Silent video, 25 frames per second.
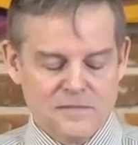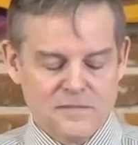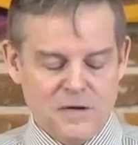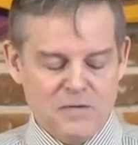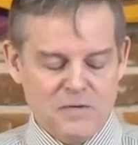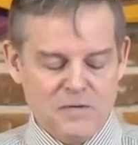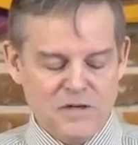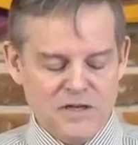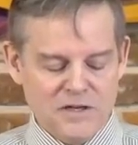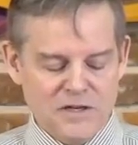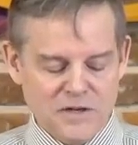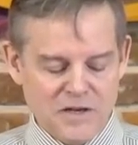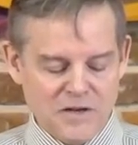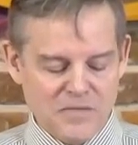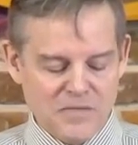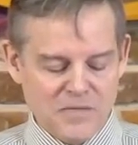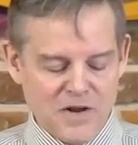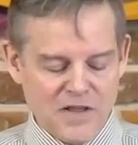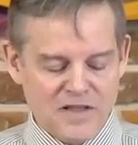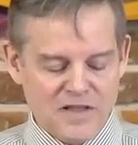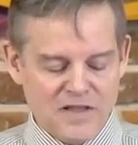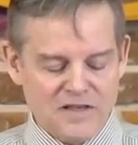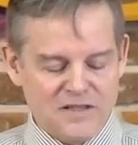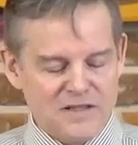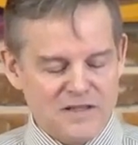I recently
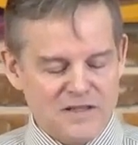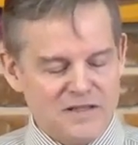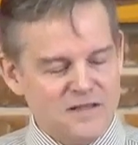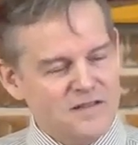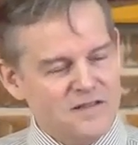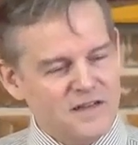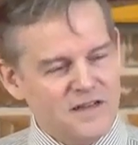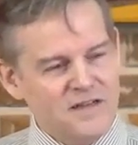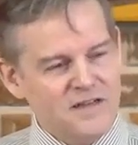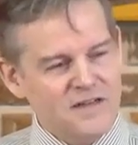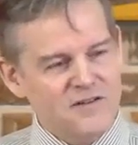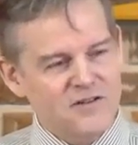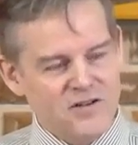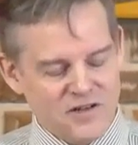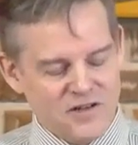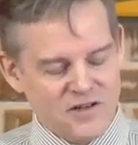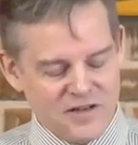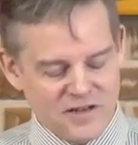read this inter-